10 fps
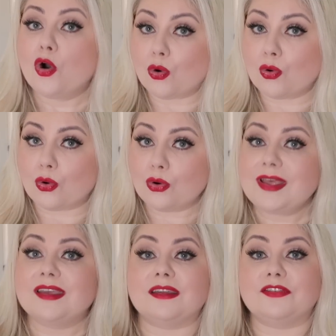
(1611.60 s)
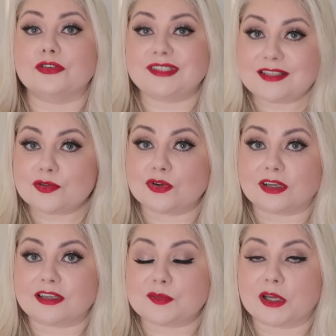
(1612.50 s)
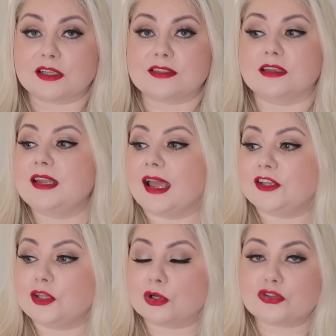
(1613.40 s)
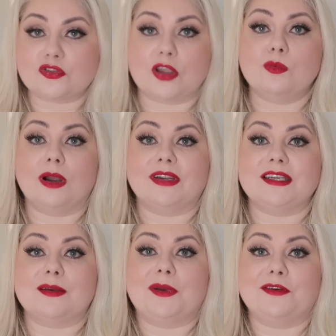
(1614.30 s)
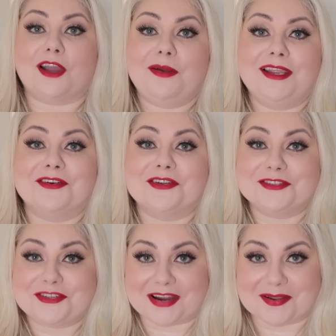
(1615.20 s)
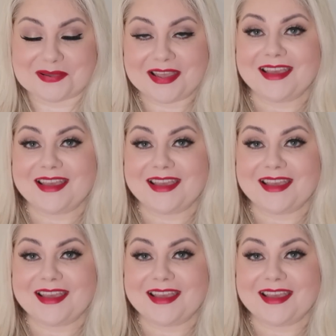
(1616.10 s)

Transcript: Or if you're a disorganized person and you are so worried about going on a trip